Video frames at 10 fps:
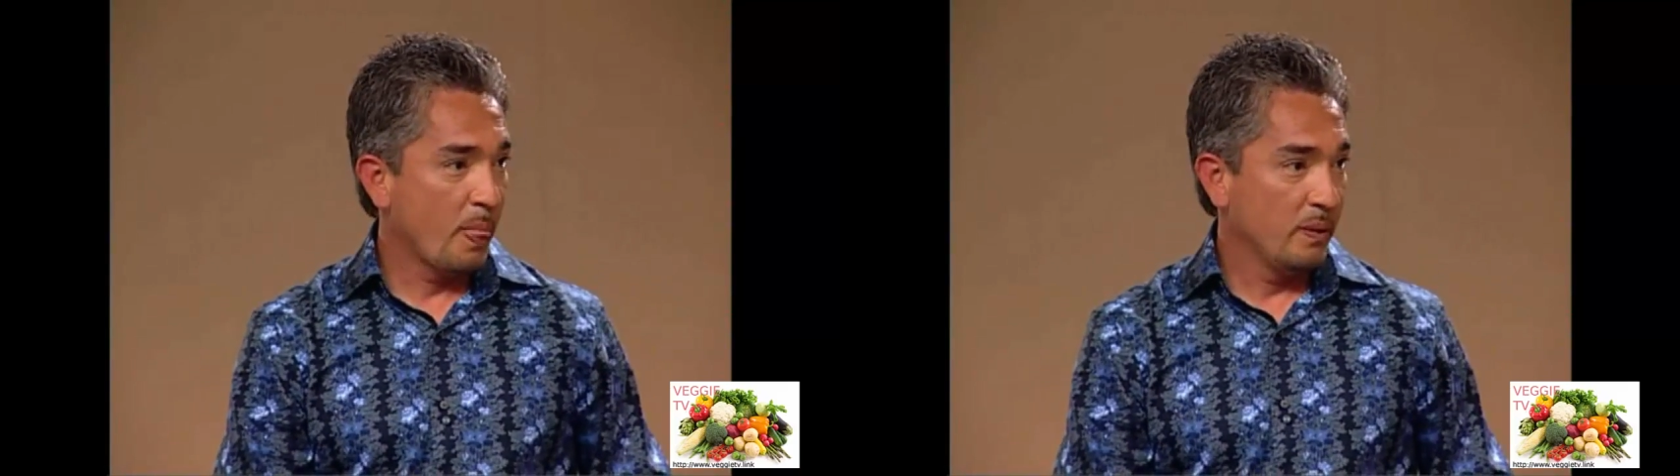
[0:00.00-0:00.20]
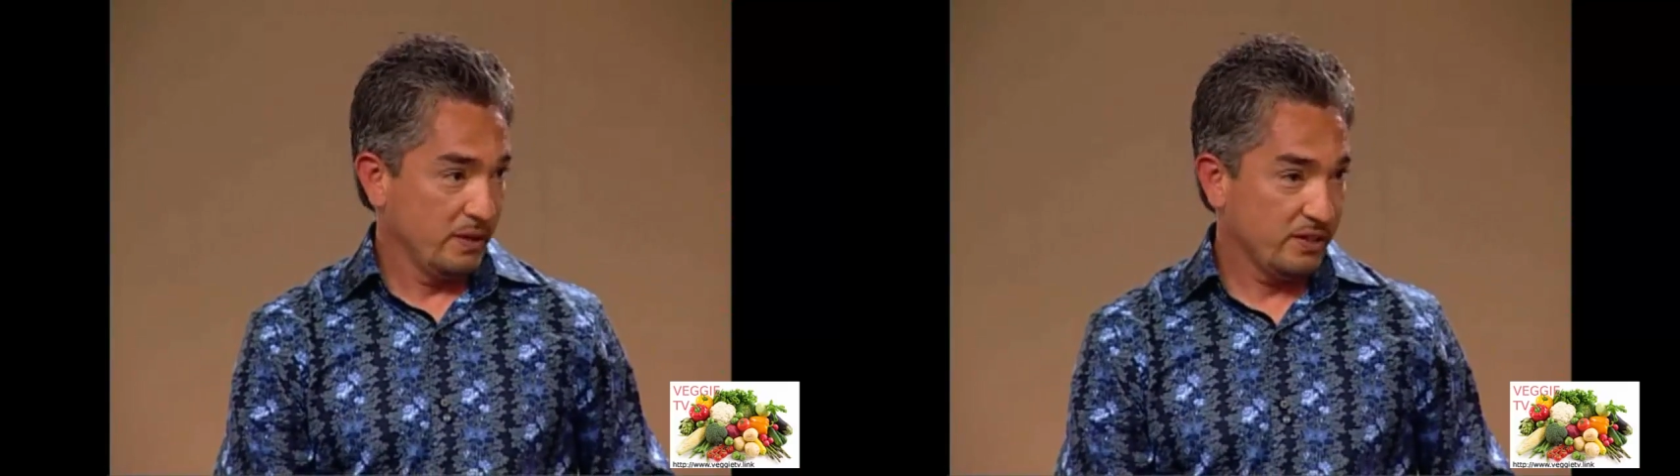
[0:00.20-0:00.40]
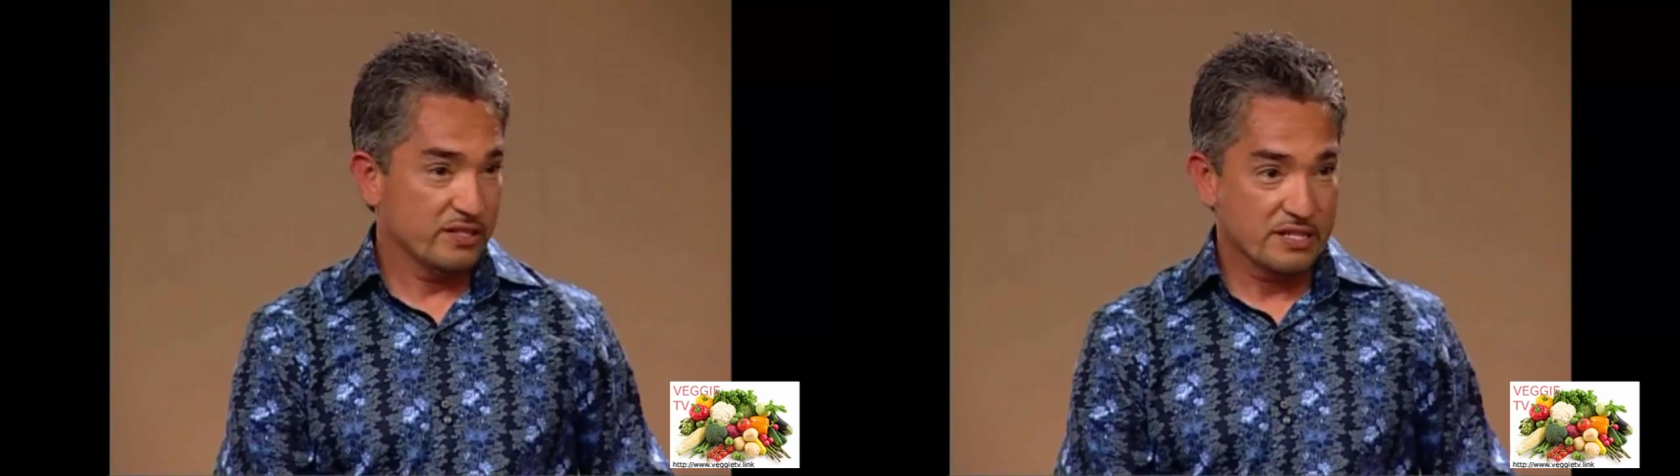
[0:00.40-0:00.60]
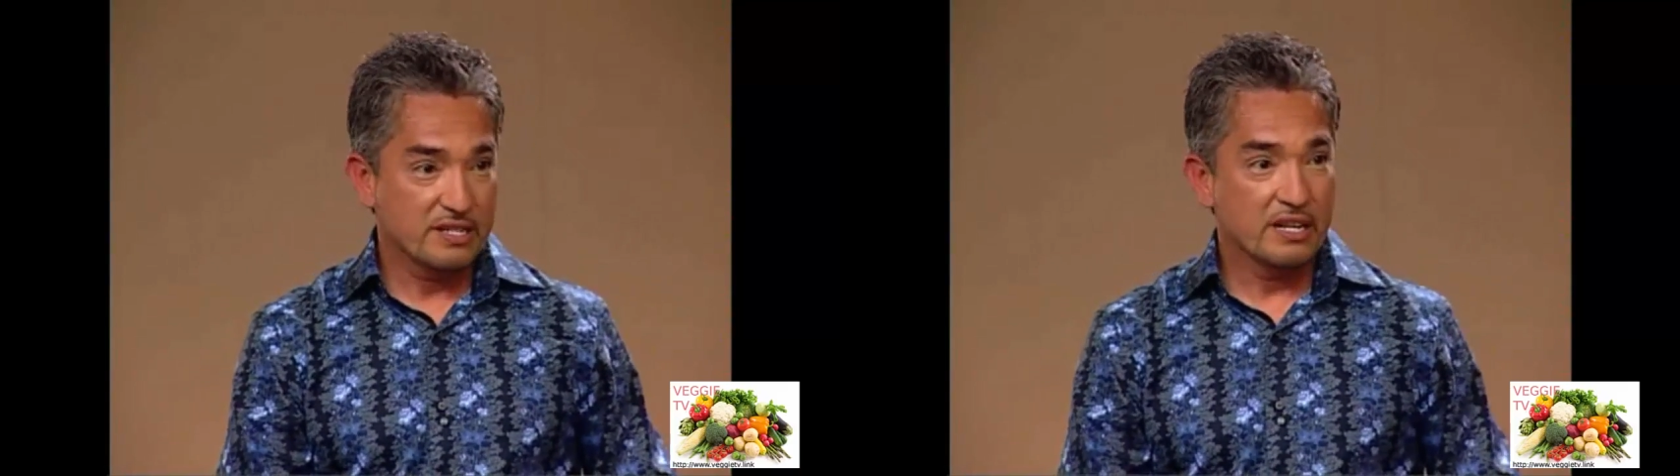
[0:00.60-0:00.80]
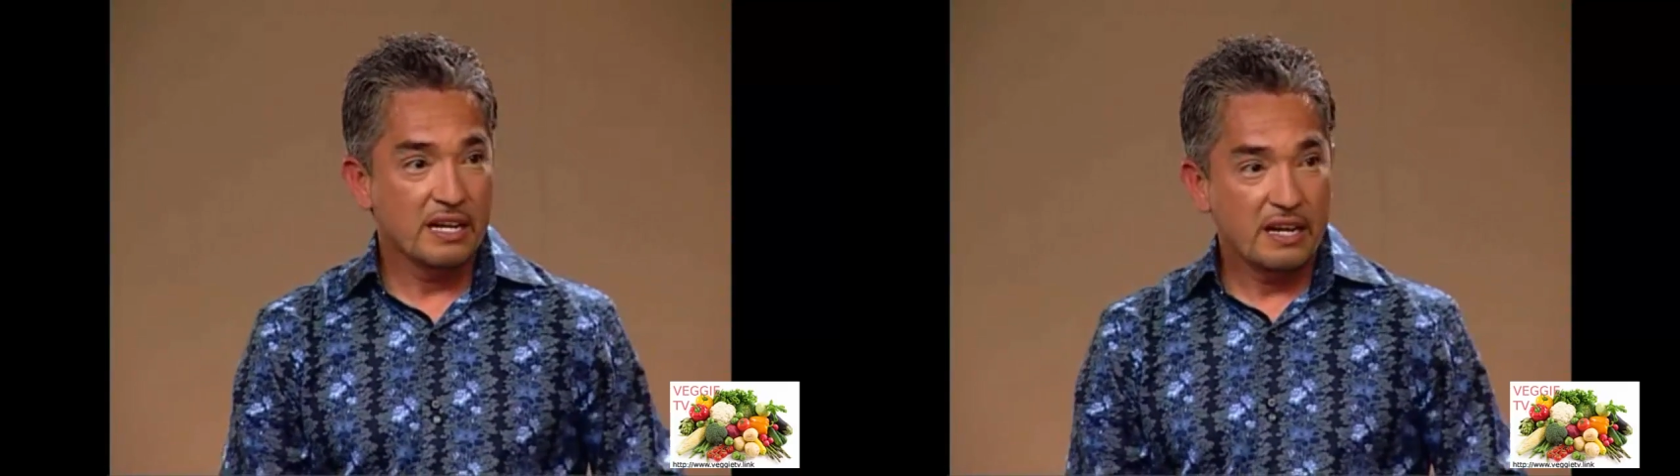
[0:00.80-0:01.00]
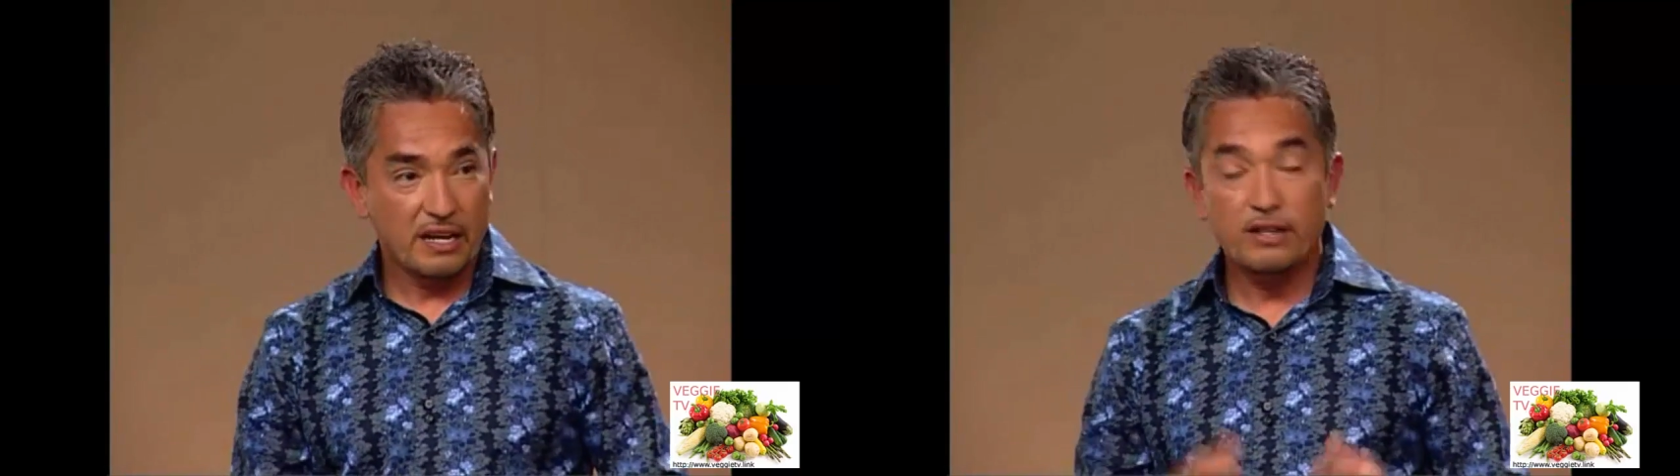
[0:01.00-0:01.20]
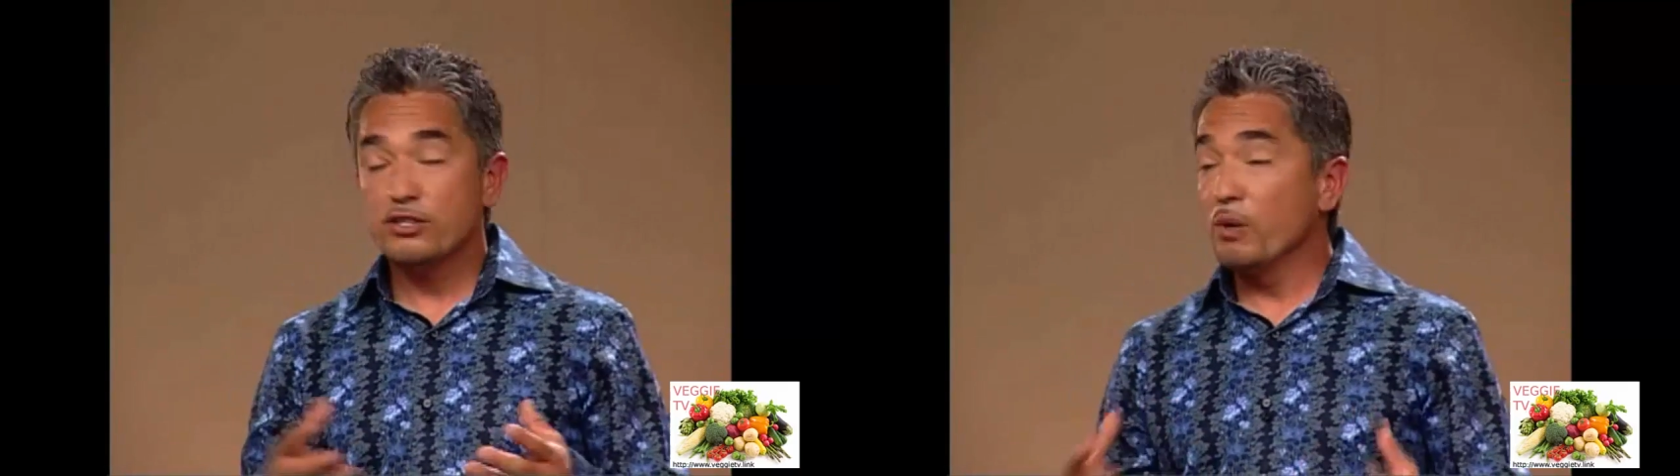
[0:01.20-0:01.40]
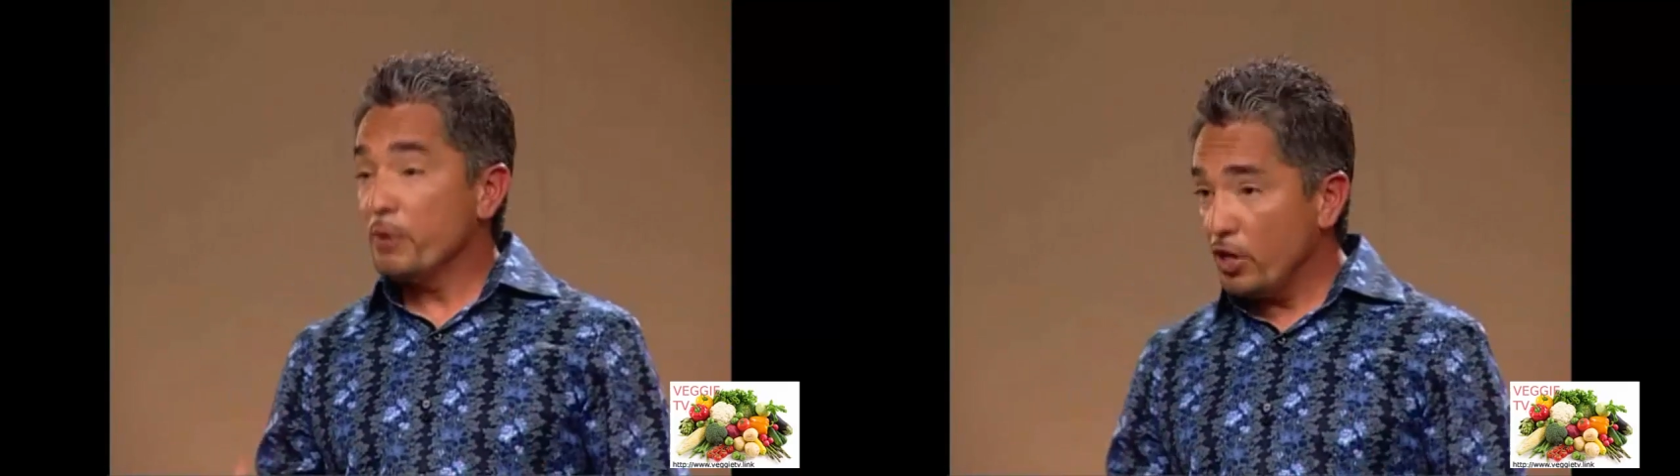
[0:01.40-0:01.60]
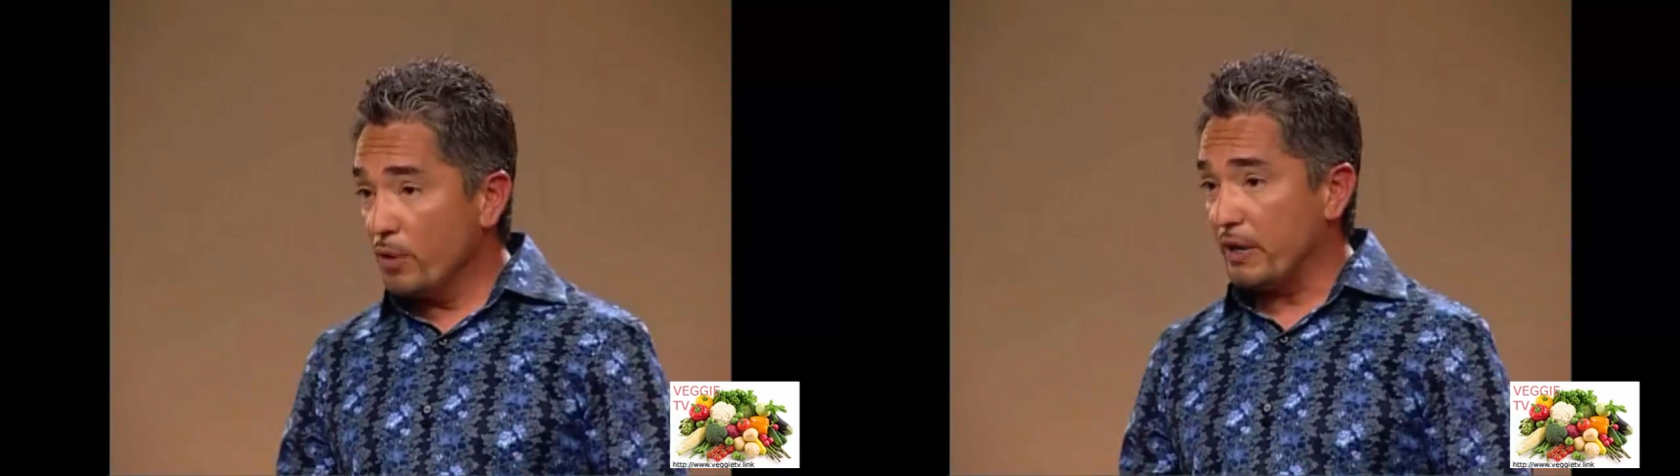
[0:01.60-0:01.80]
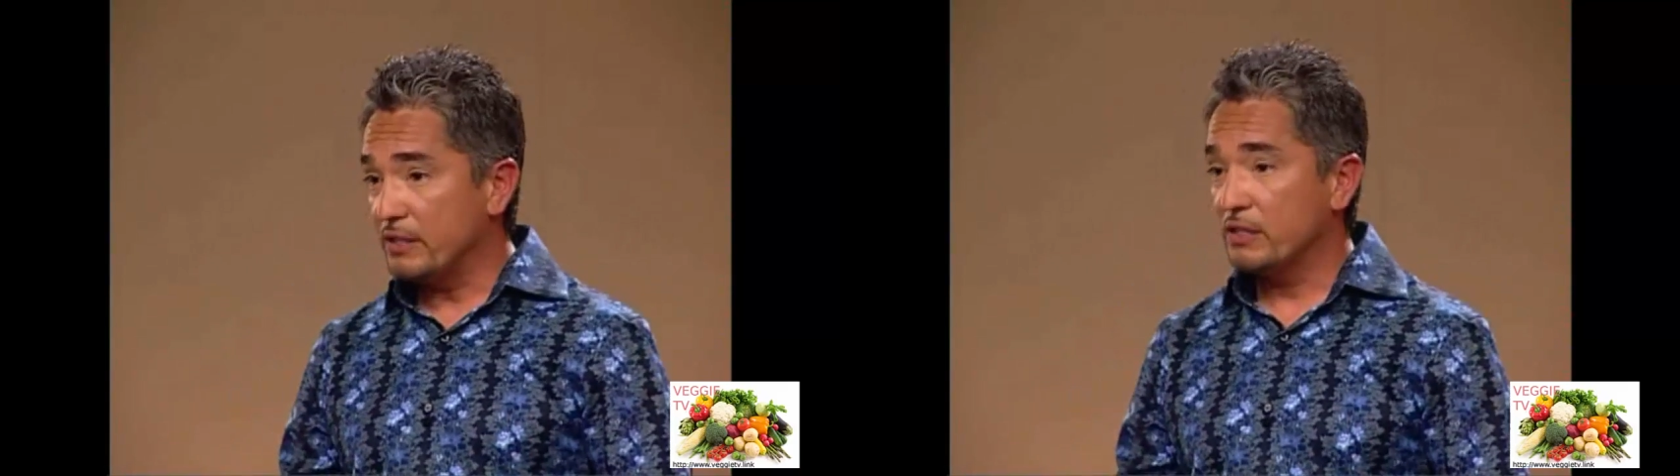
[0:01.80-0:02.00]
You see? And some humans,